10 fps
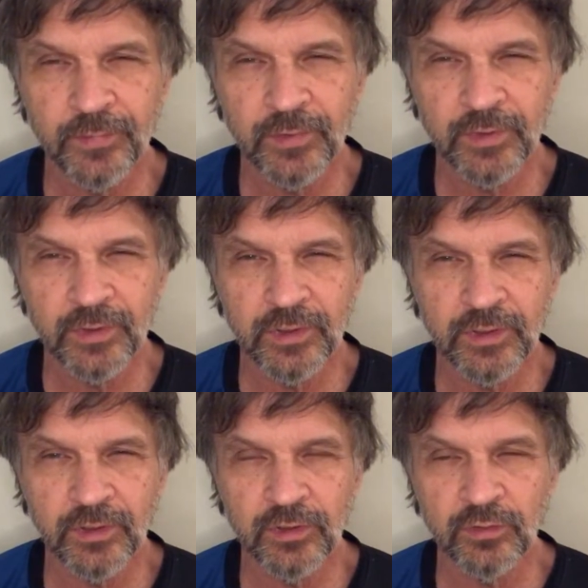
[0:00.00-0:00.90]

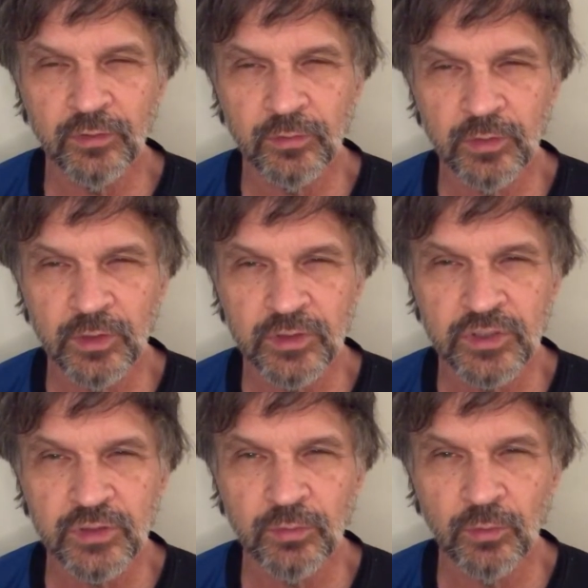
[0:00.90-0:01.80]

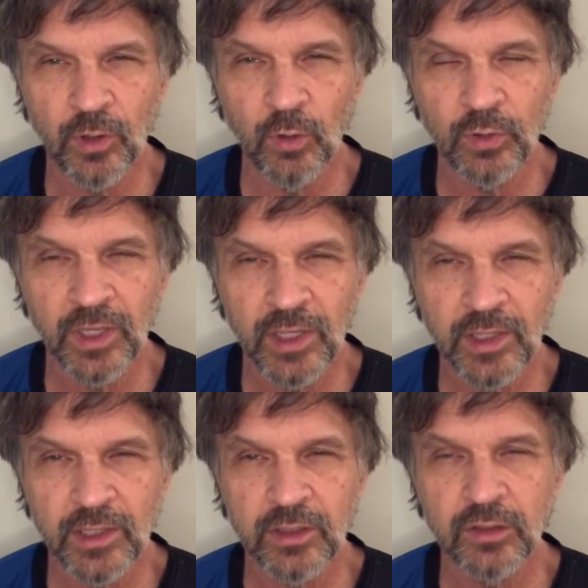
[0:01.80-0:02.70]
It's
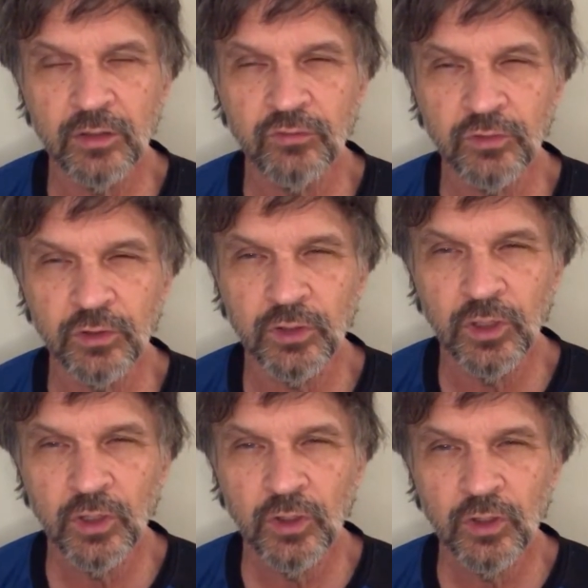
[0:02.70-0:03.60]
okay for
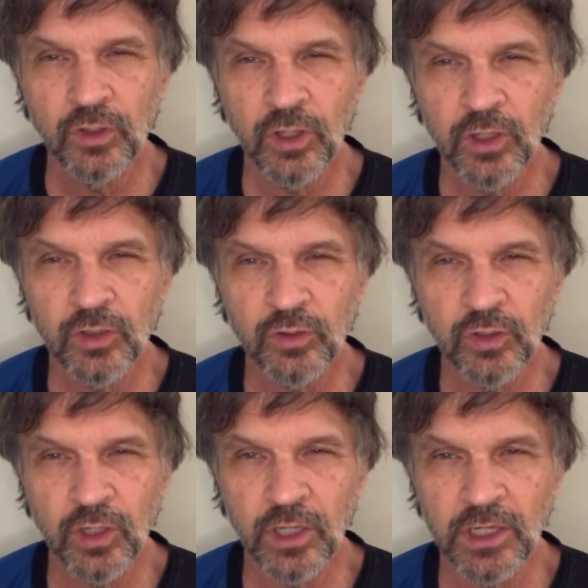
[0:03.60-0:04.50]

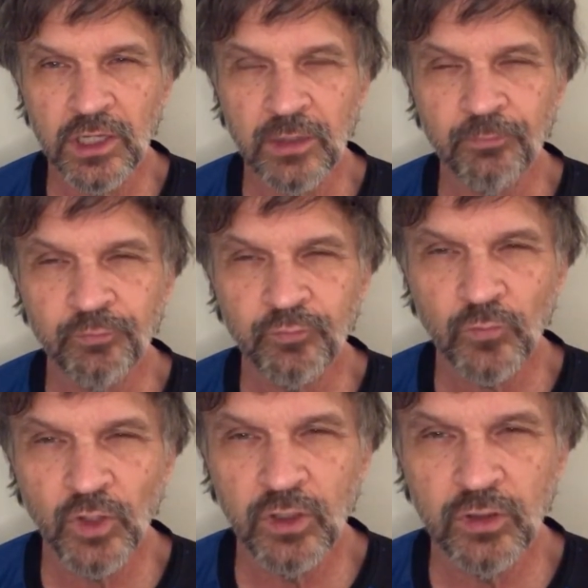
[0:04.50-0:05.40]
to
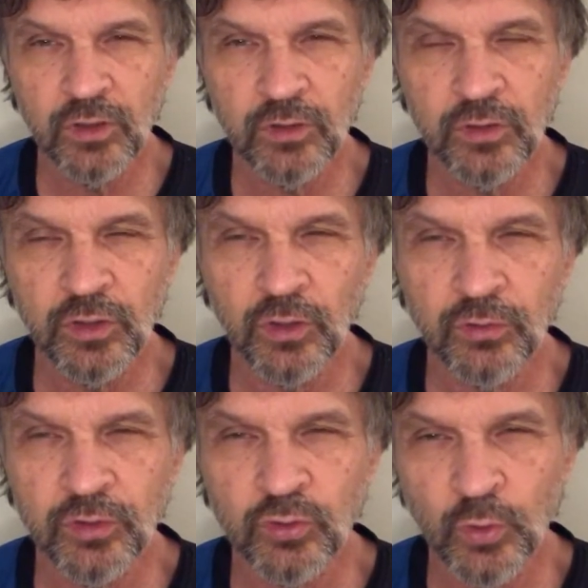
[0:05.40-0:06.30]

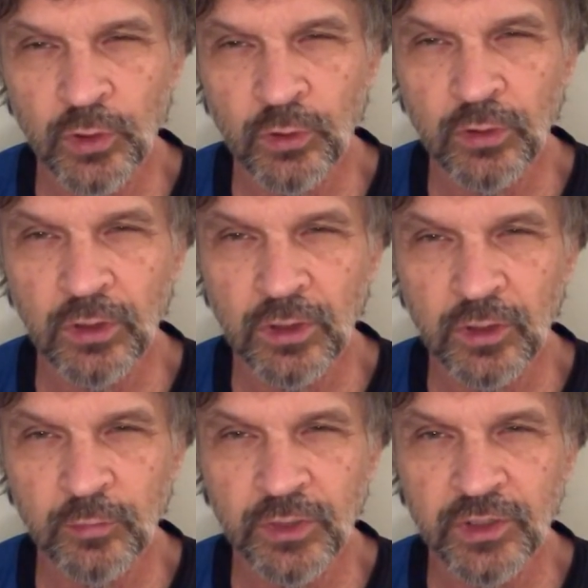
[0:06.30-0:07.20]
twiddle a
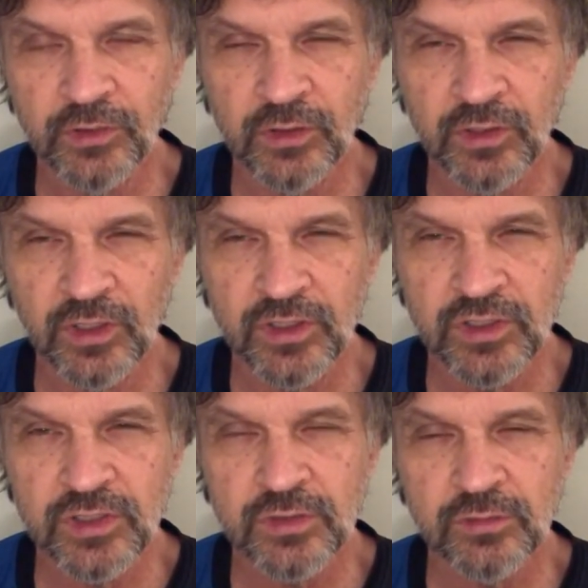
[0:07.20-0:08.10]
little bit. It
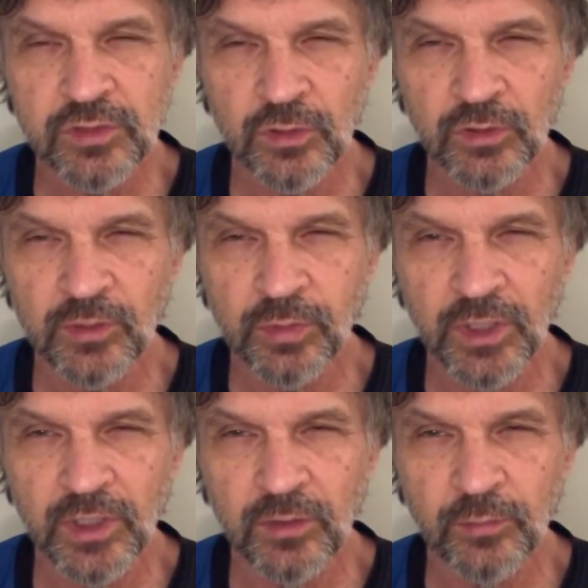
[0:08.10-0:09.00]
does certainly
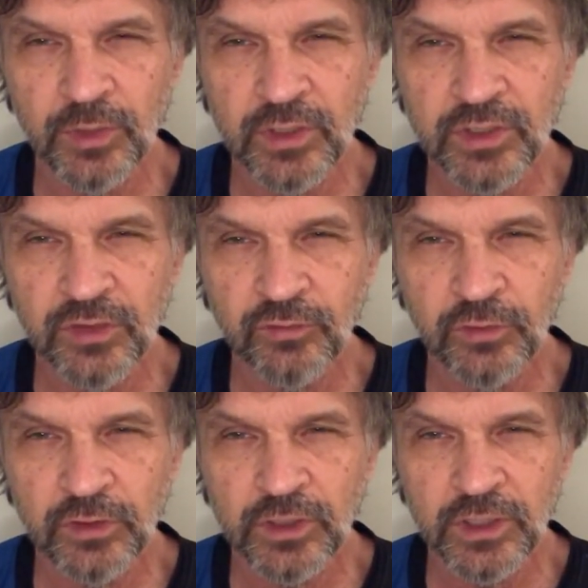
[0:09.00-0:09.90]
play a bit
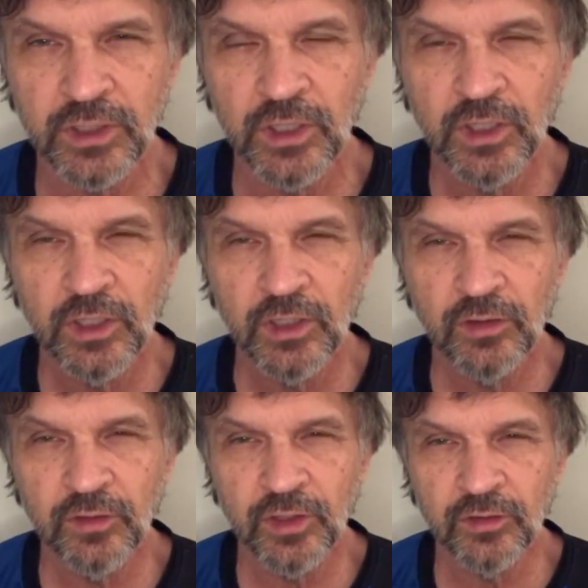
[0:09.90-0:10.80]
differently
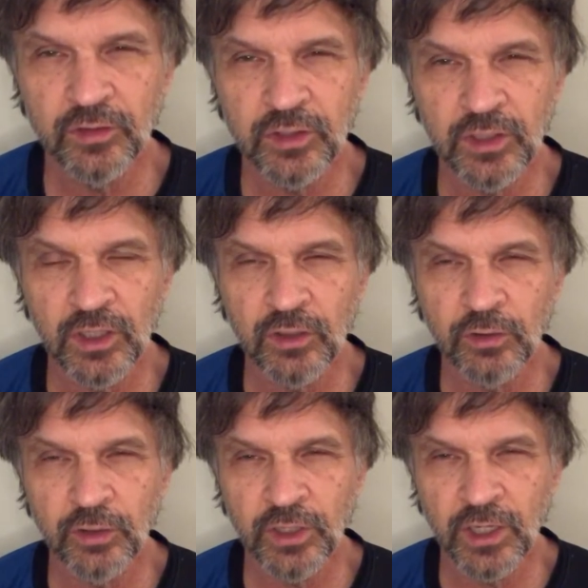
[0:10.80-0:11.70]
than the
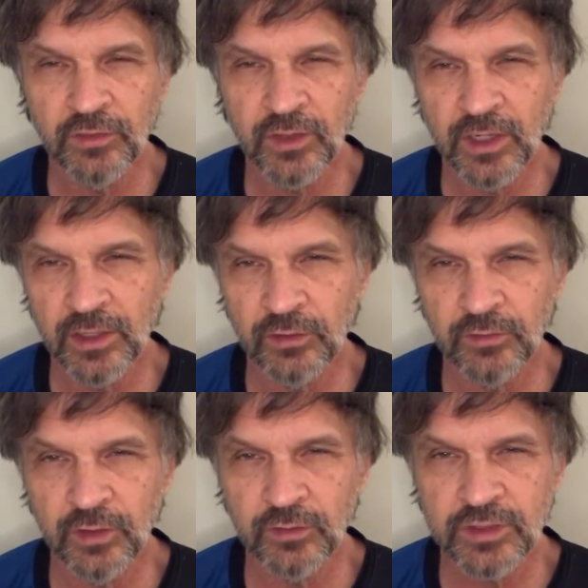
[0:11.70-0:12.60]
Hurricane that I had on
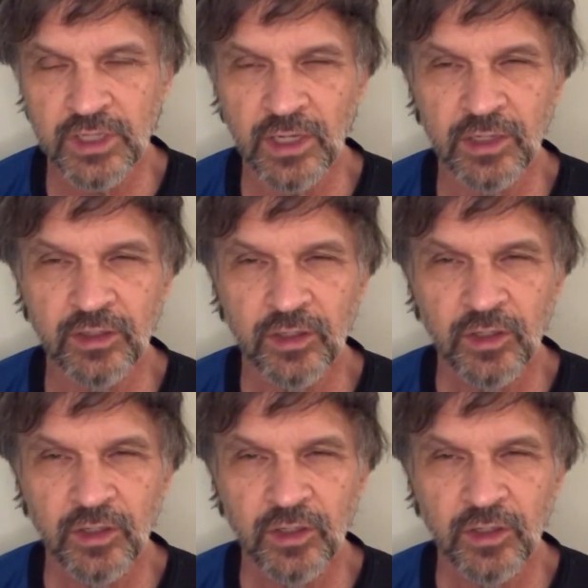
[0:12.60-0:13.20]
the other side.